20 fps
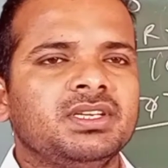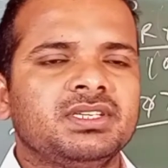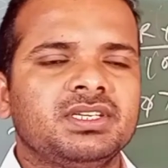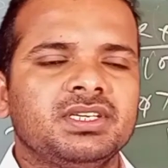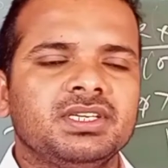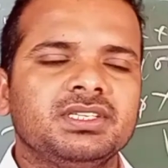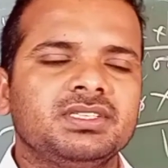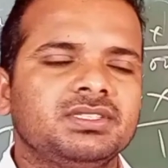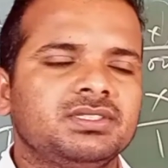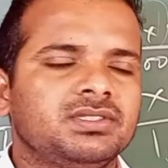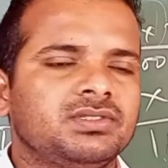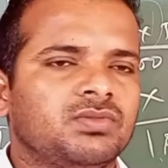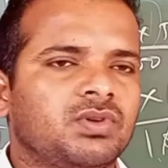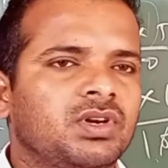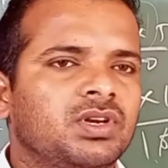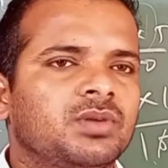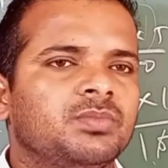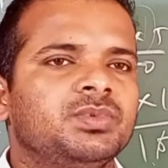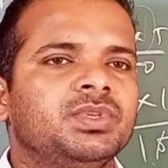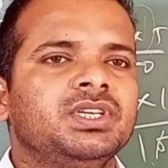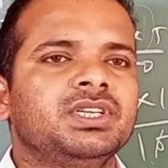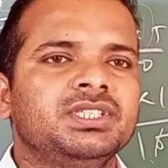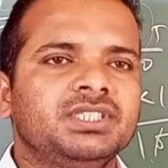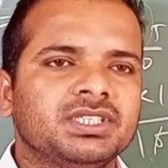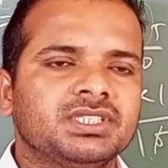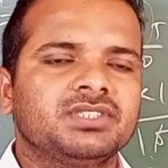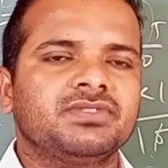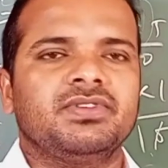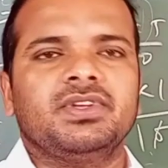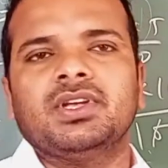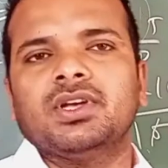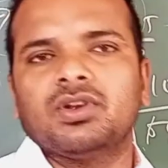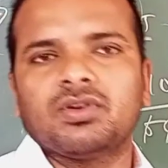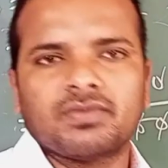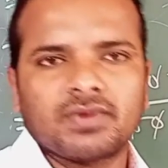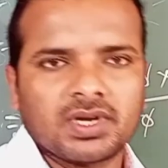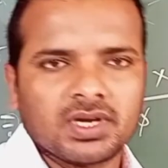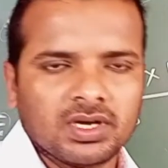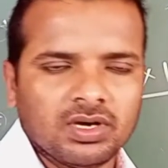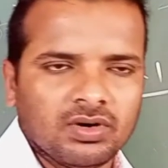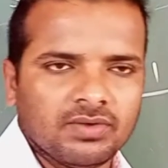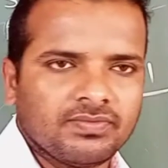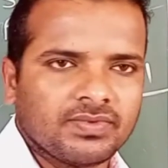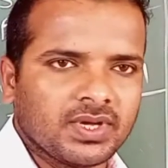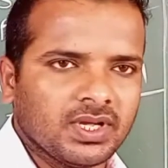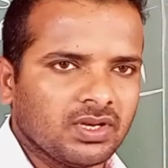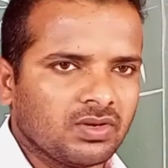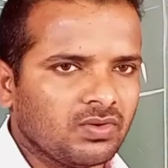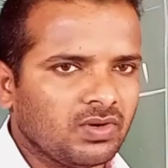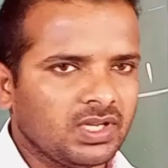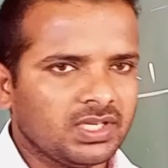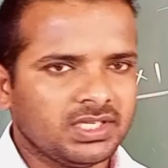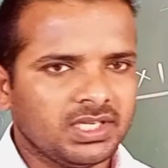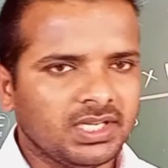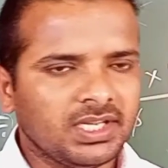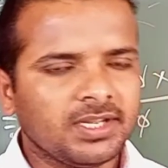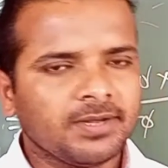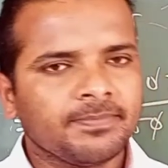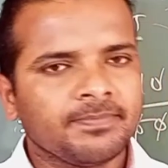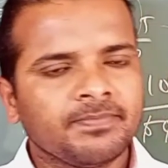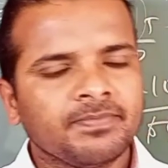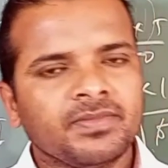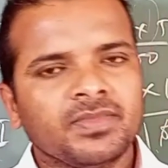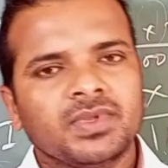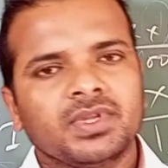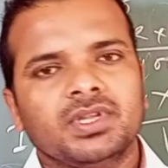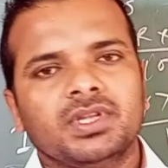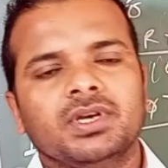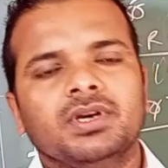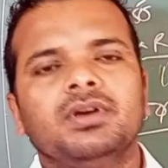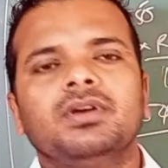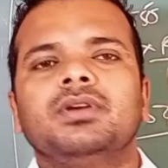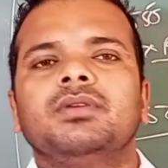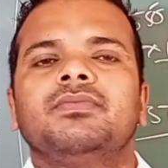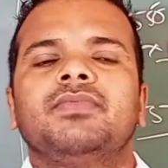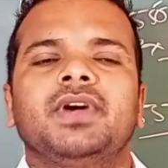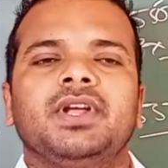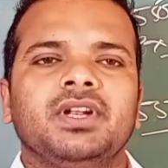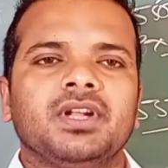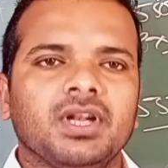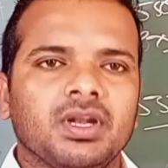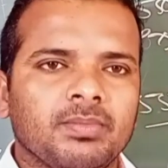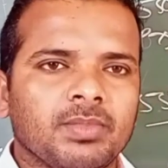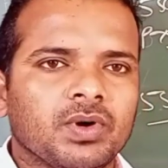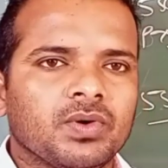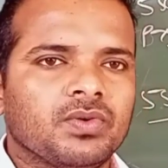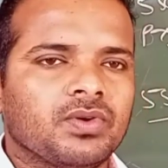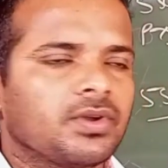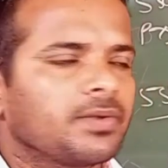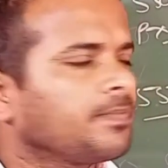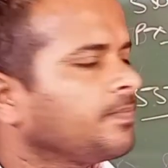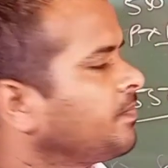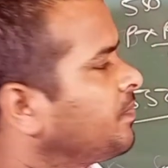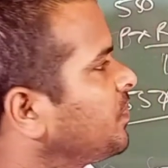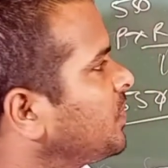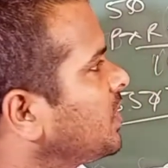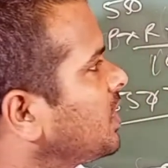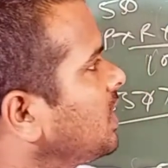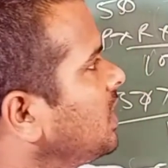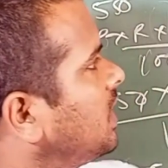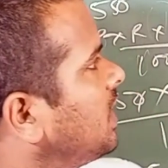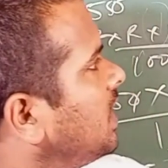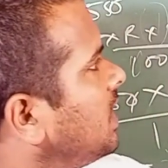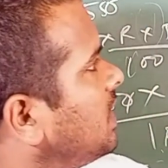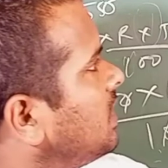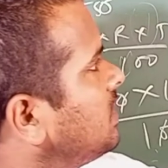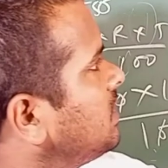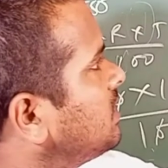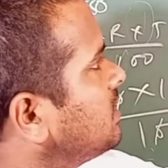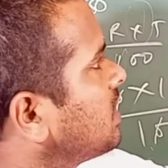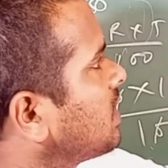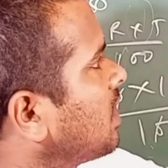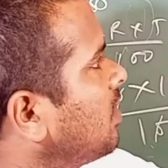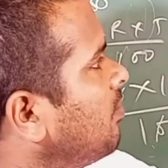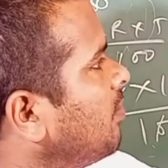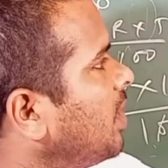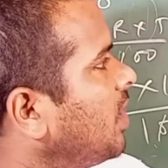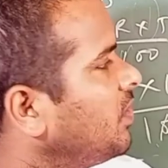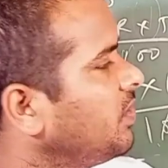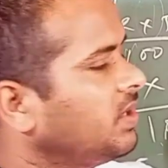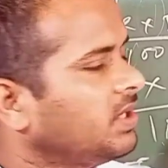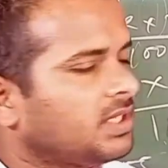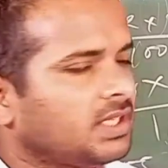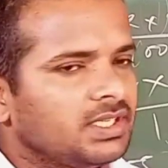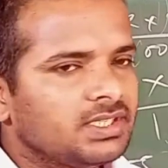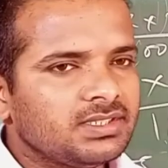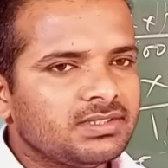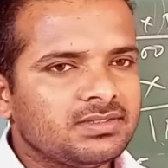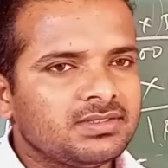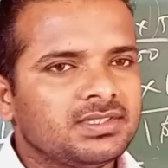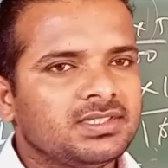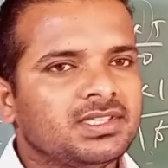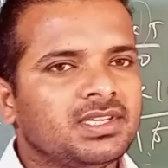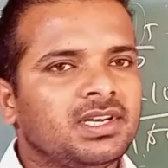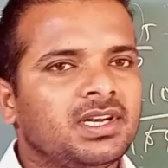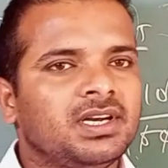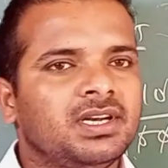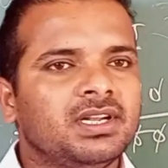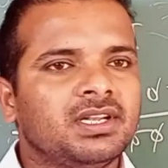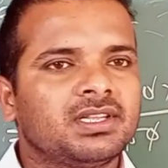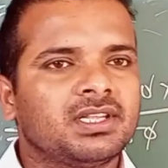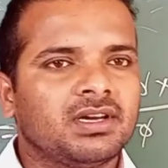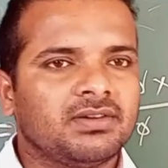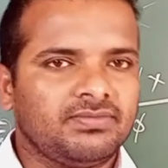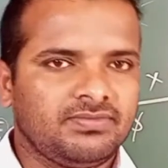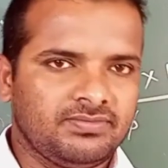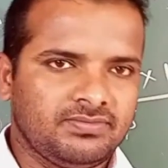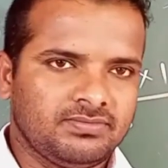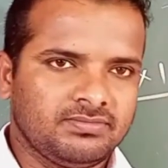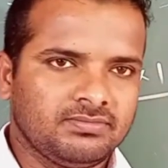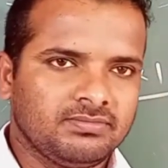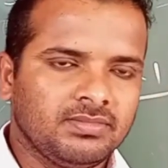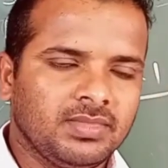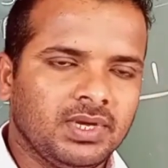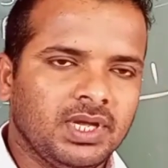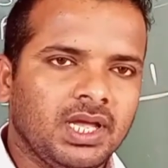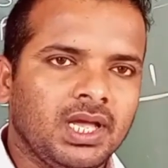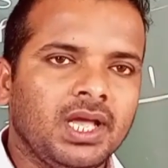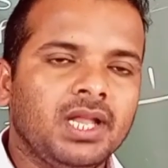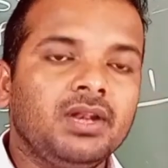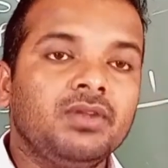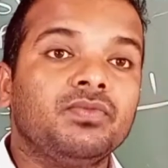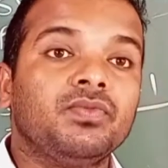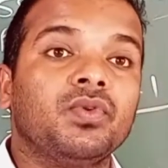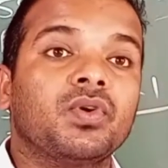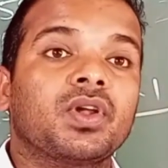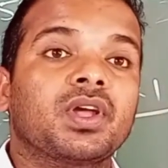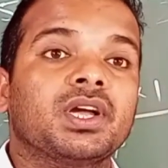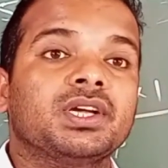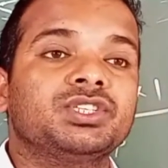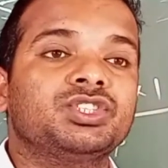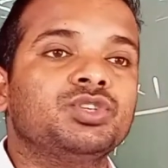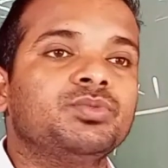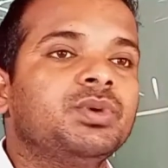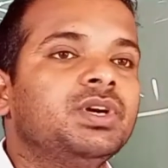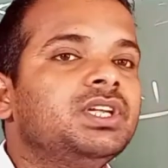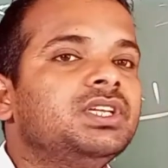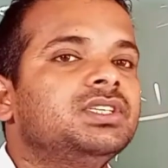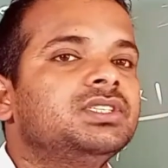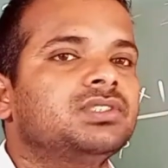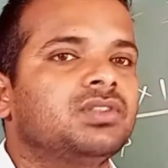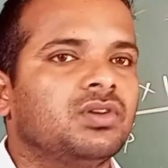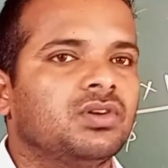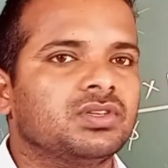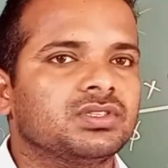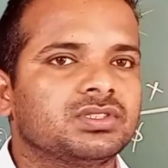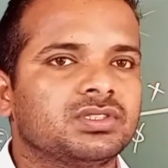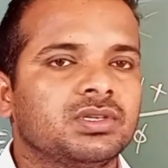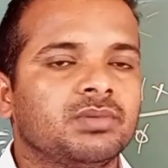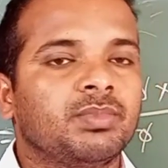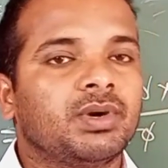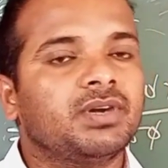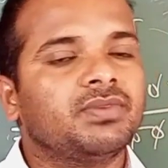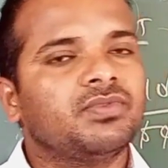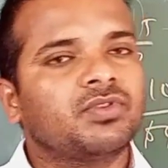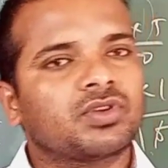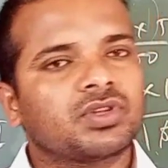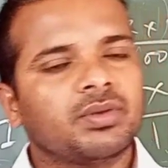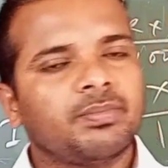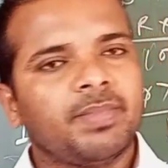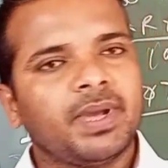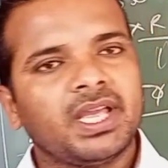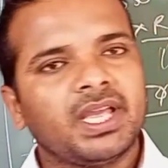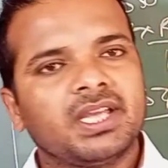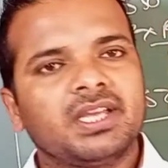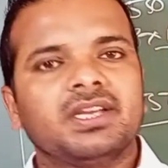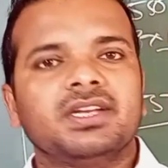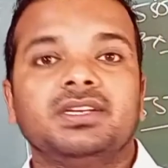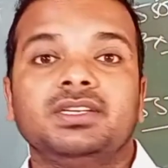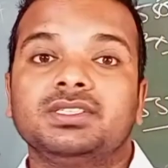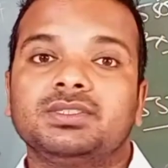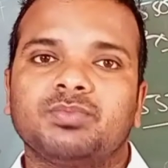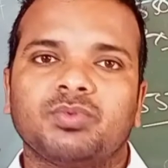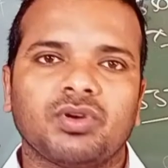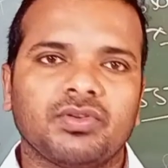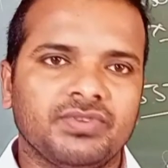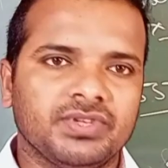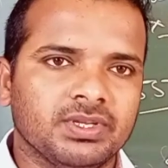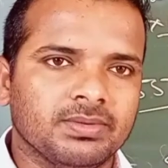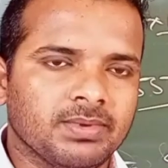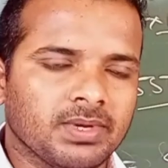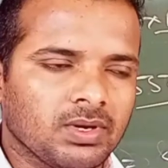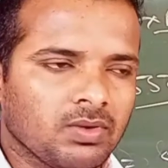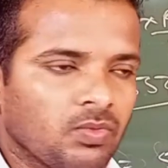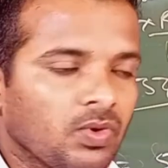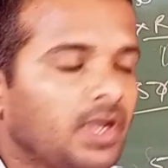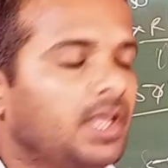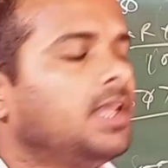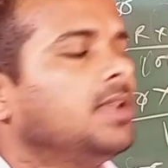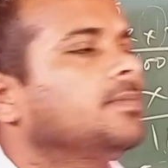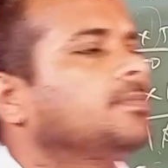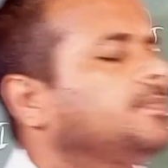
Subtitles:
interest is one of the easiest way of calculating the final amount, and the compound interest little tough, and for customer it is loss, but for the bank it is profitable. Why?